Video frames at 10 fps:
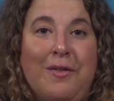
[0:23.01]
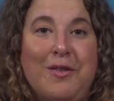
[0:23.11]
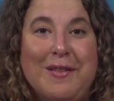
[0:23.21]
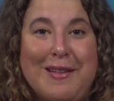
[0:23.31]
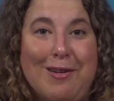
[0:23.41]

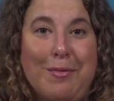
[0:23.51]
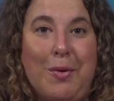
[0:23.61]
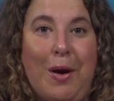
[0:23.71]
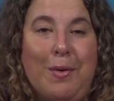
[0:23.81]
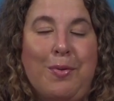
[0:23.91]
for the Sarah
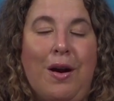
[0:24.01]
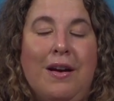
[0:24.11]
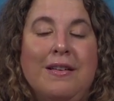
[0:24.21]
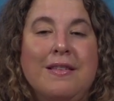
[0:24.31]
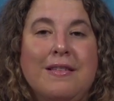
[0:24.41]
Maguire
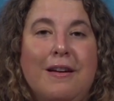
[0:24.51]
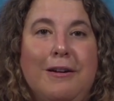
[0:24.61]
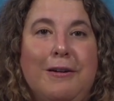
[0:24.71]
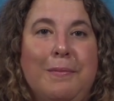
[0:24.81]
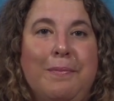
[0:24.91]
Prize.
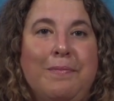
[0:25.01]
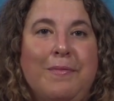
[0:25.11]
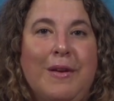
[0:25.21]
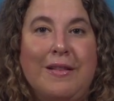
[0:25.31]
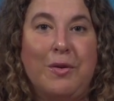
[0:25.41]
Um,
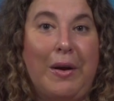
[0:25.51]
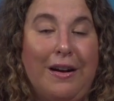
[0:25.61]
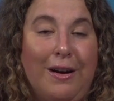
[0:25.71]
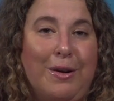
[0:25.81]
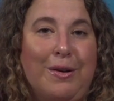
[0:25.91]
it's a great
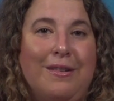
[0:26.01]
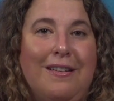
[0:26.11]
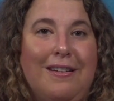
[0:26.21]
honor.